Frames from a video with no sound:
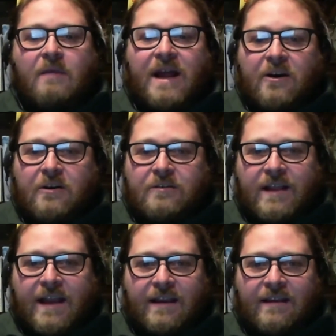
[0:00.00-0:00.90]
but
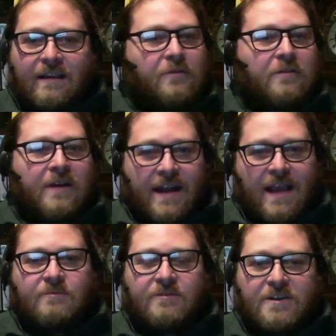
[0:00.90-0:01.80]
only if you're
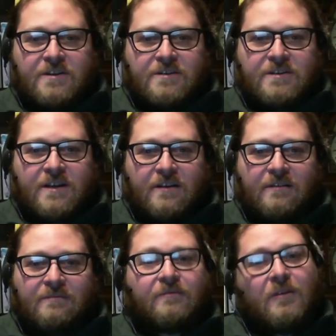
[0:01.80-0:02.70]
unable to do so
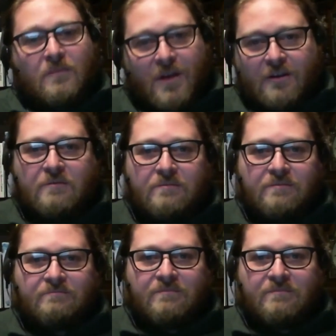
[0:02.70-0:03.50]
from home.